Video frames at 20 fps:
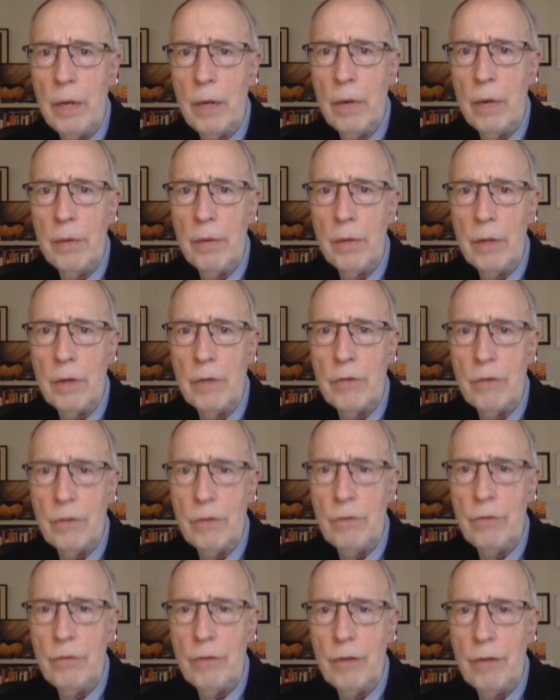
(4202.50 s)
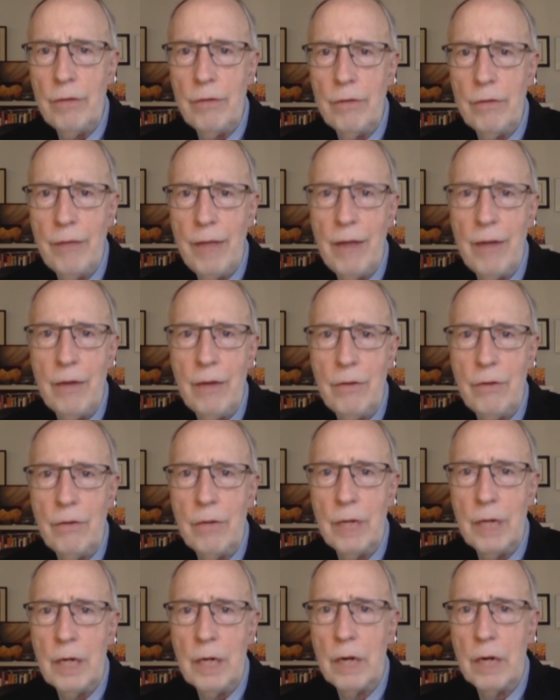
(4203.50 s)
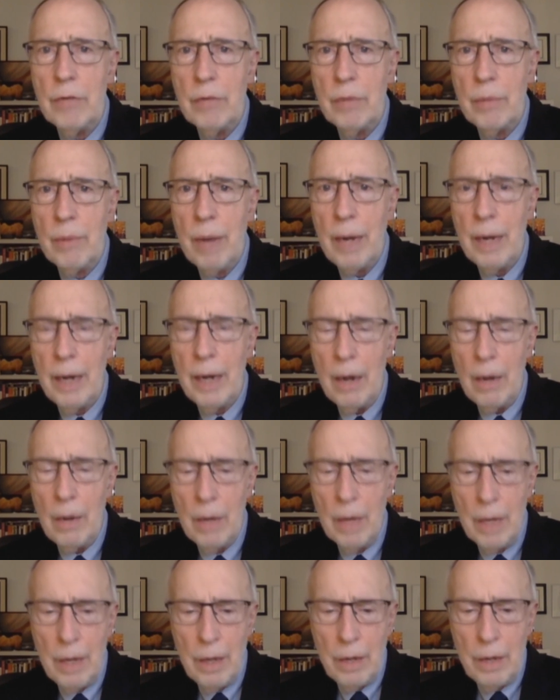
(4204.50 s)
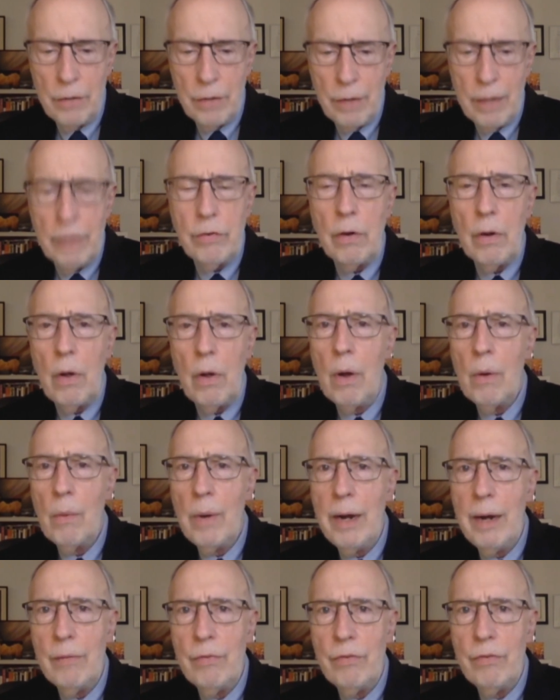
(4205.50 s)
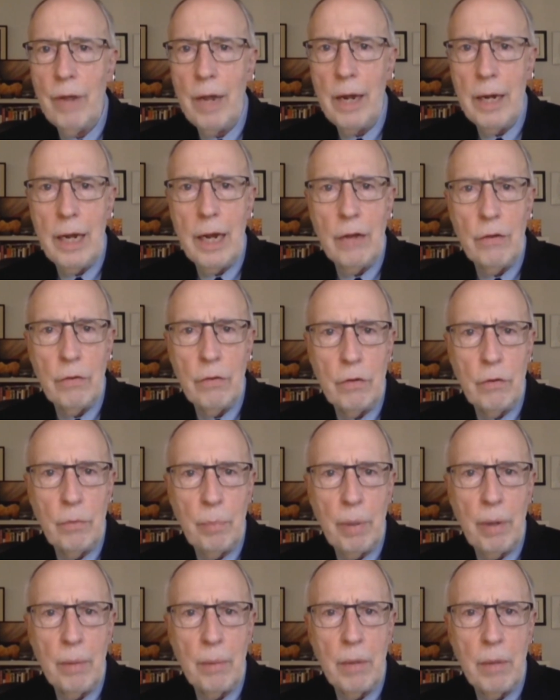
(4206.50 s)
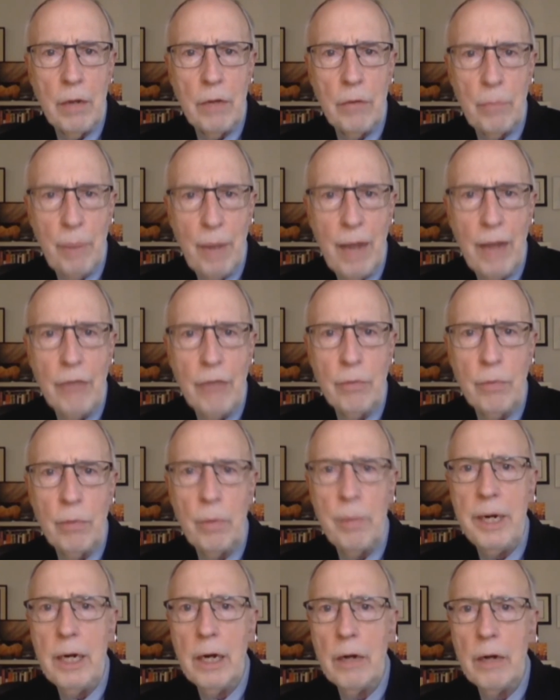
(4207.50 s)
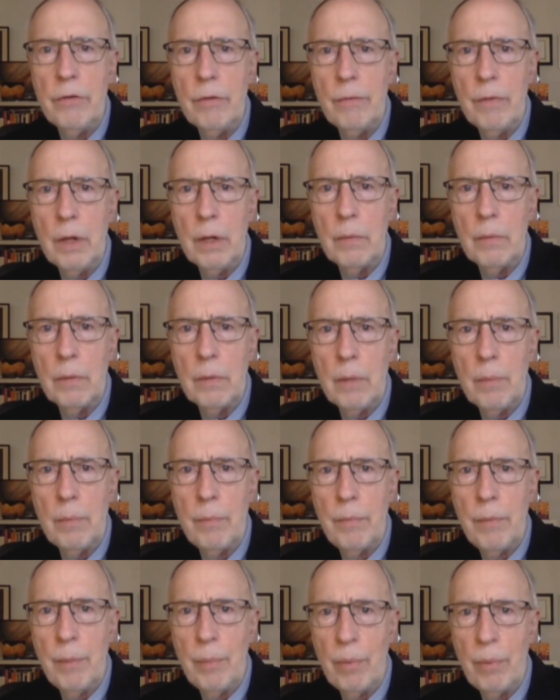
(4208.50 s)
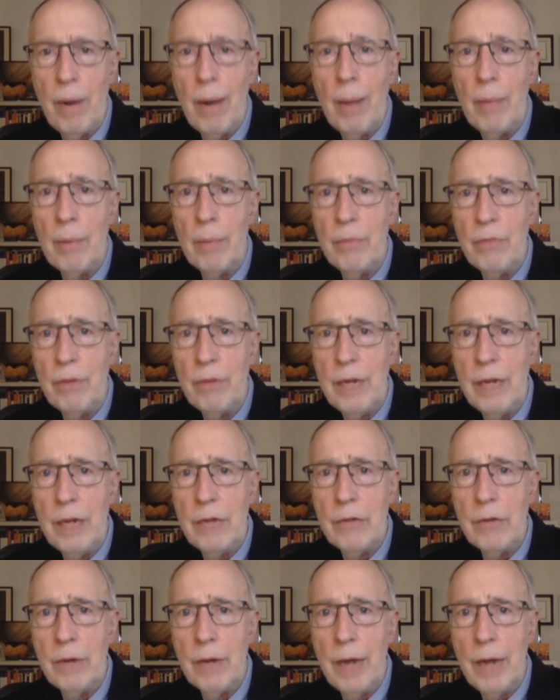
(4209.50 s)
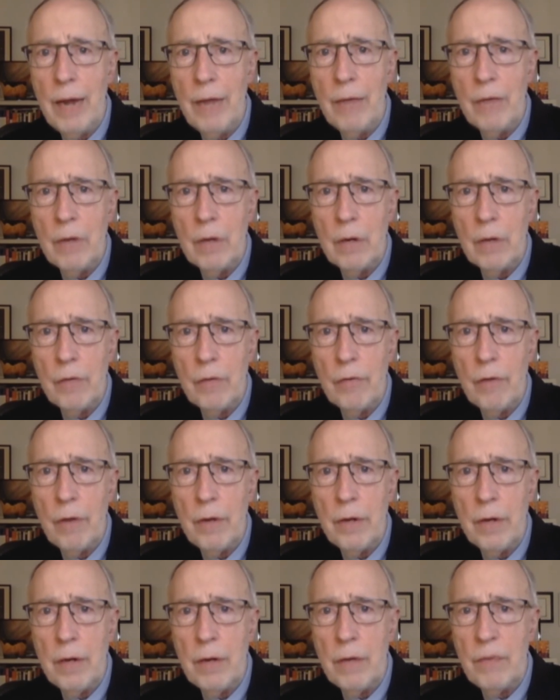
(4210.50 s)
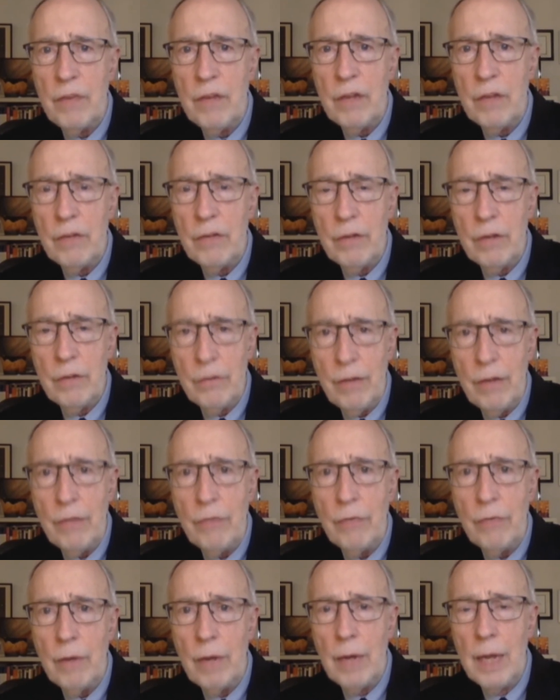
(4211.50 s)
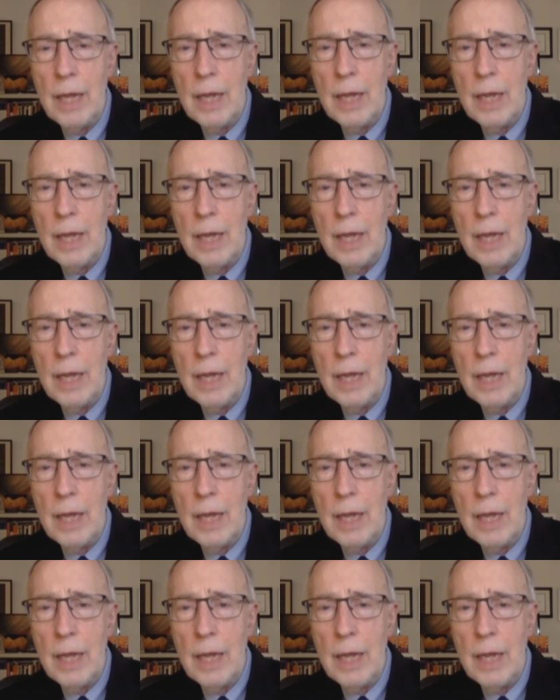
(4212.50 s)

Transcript: know that there's two sets of values in the country right now. So that's a long way of saying, yes, it's possible because of the problems that he is going to have to confront. And if he is successful,